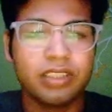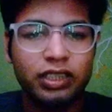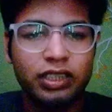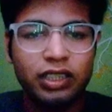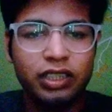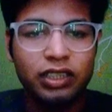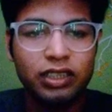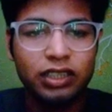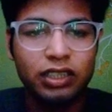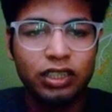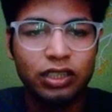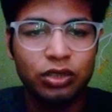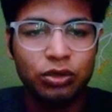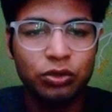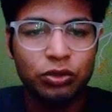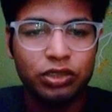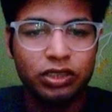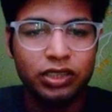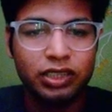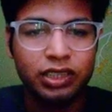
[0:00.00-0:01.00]
working in
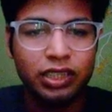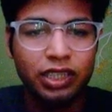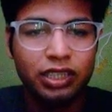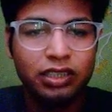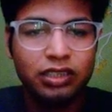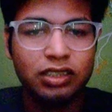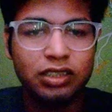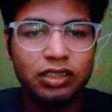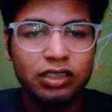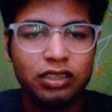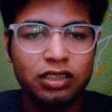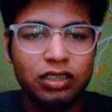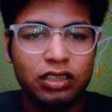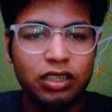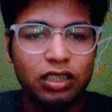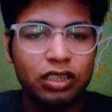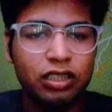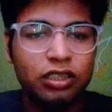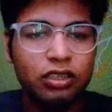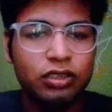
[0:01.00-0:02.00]
Node.js.
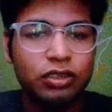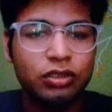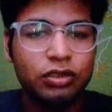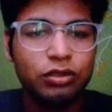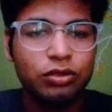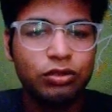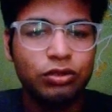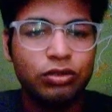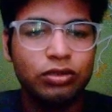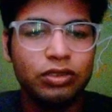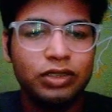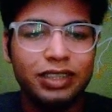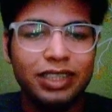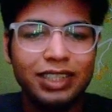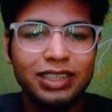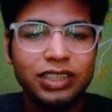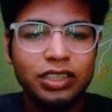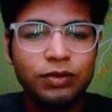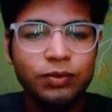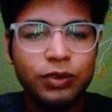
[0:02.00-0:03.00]
So
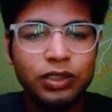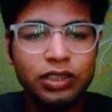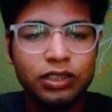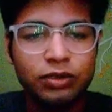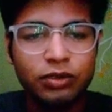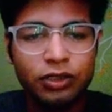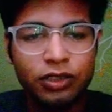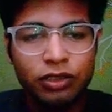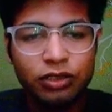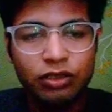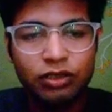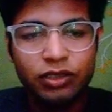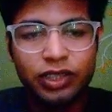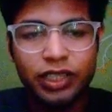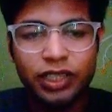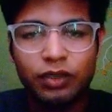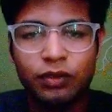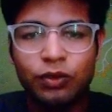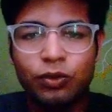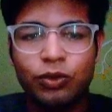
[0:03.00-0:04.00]
that's it for this video.
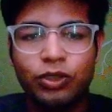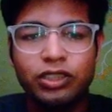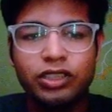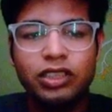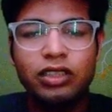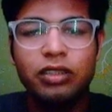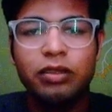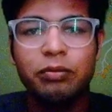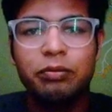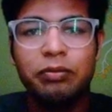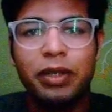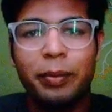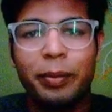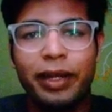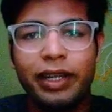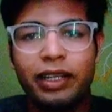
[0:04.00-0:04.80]
Thank you for watching. Bye